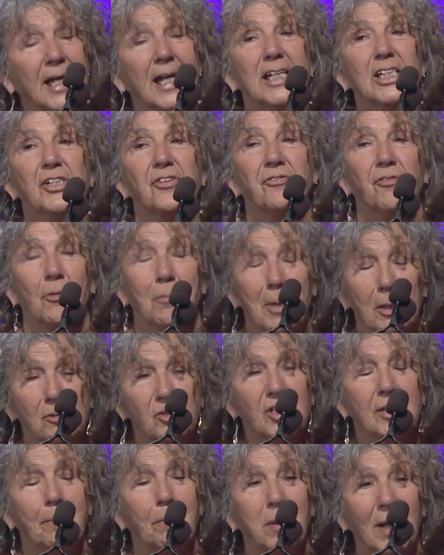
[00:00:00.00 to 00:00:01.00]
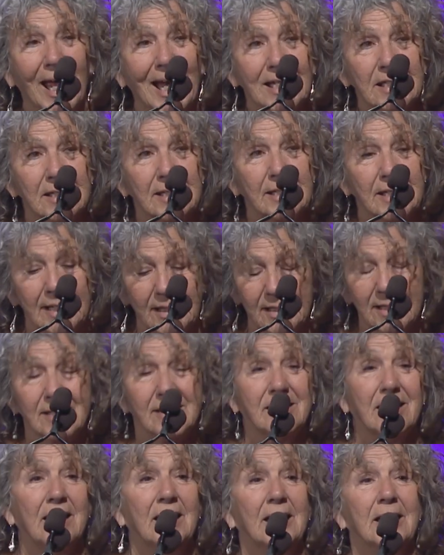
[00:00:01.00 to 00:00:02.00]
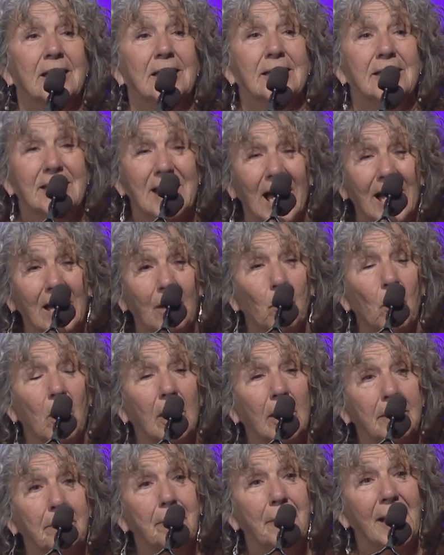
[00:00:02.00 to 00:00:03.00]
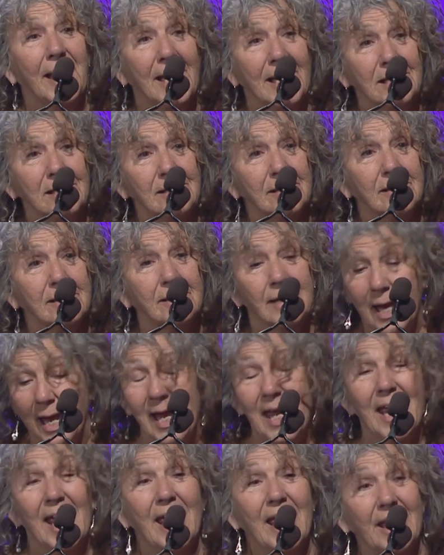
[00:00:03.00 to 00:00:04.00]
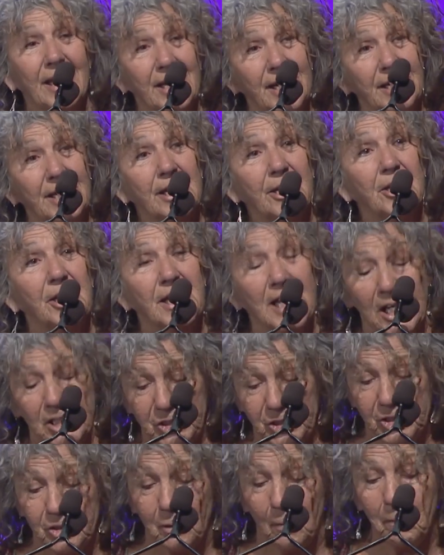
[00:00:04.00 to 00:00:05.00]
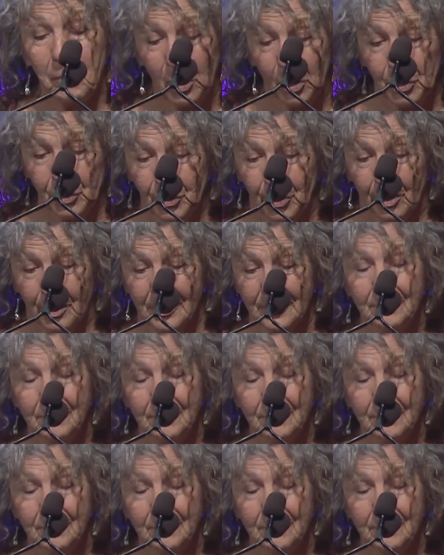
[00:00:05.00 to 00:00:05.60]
It's Formosa Plastics, Taiwan-based, and an international polluter.